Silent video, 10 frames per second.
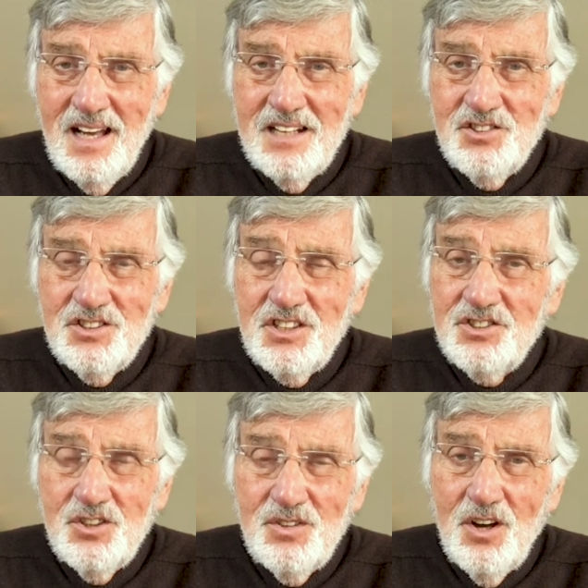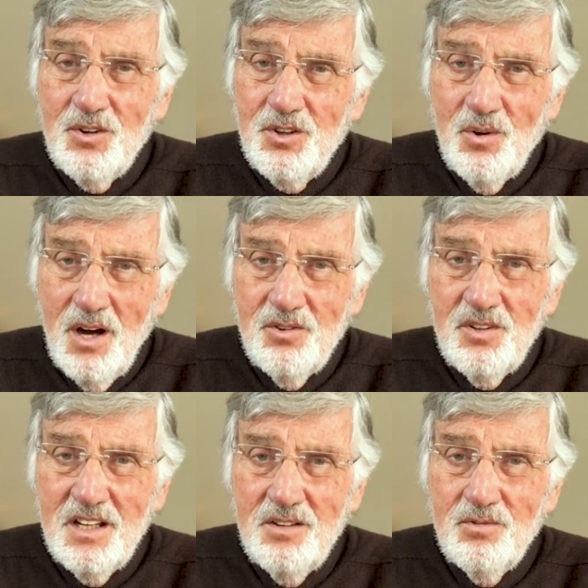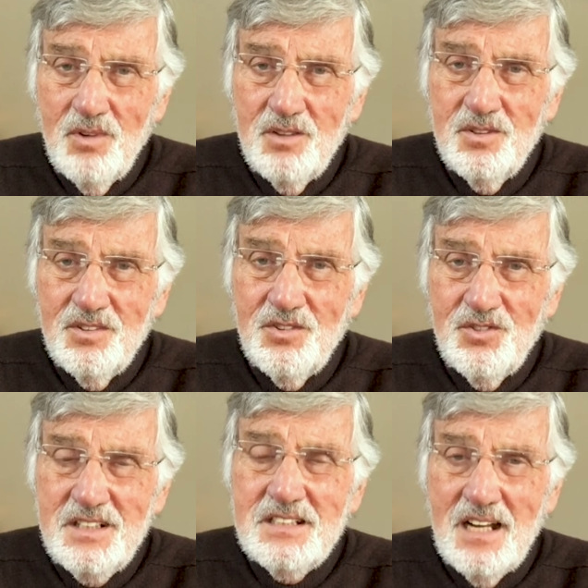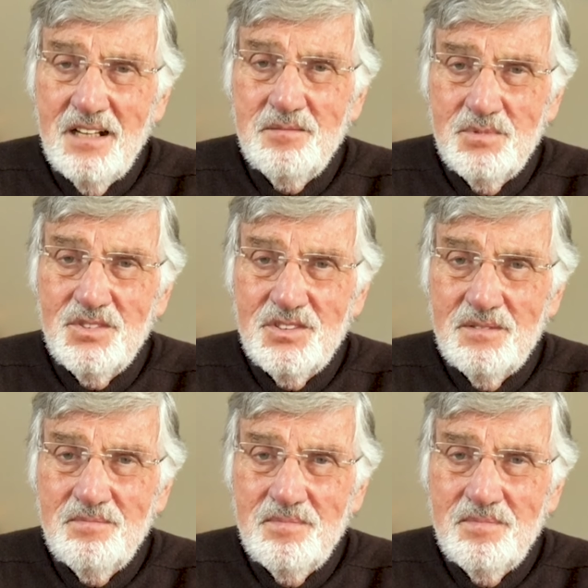And she said, You know, you only wrote three times,